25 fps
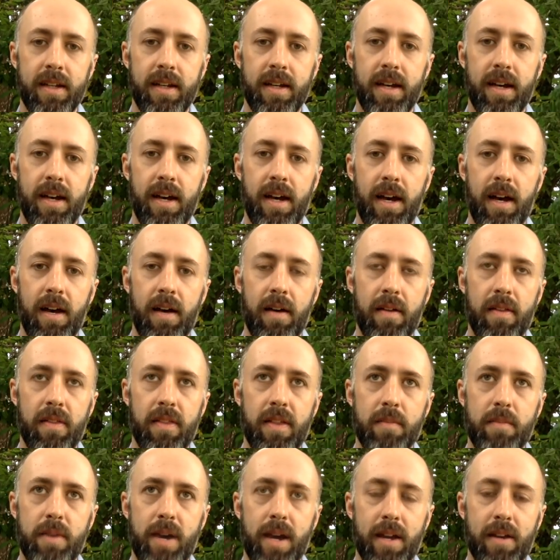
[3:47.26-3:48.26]

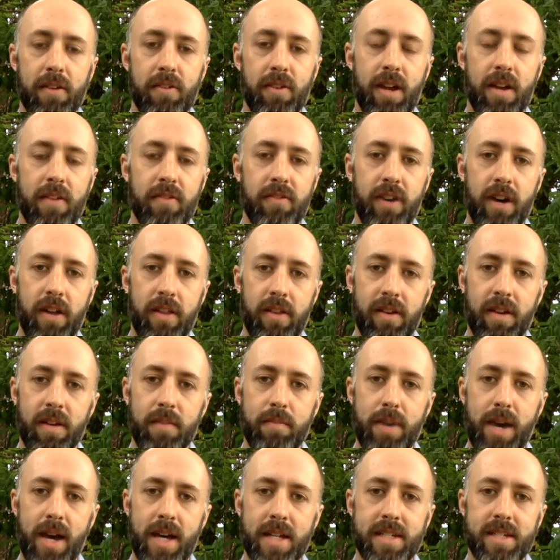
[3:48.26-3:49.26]
that my grandfather
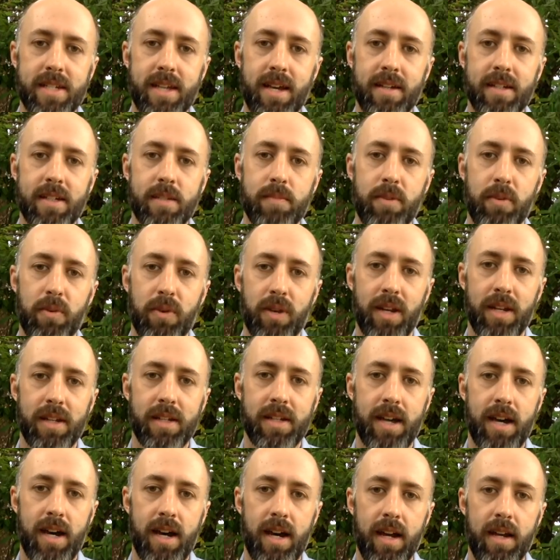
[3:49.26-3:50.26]
had passed down to me when he
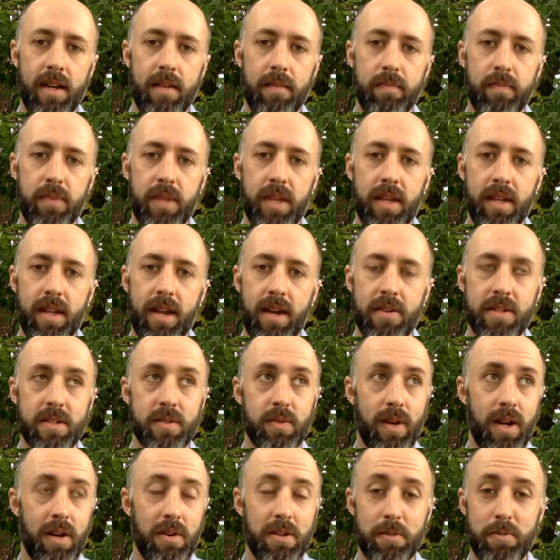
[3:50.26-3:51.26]
died, and that was
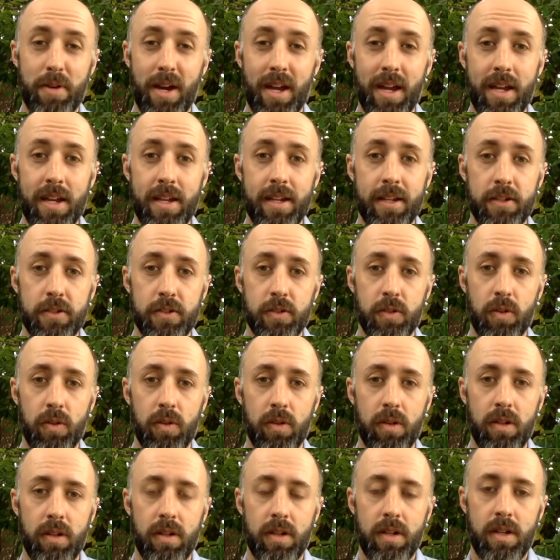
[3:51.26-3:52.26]
when I was about 8 years
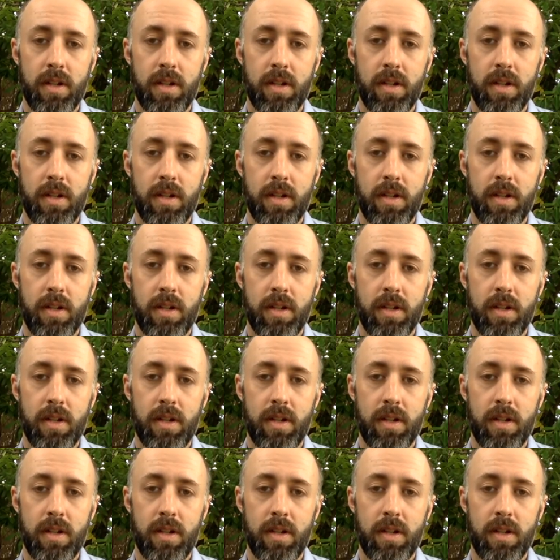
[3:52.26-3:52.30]
old.